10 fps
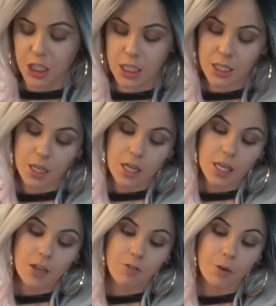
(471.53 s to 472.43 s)

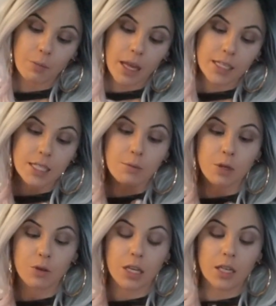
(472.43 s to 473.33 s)
from Luxie
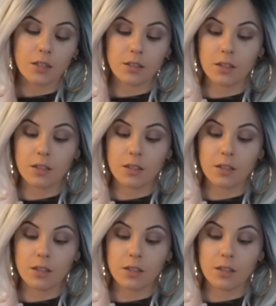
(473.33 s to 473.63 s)
Beauty.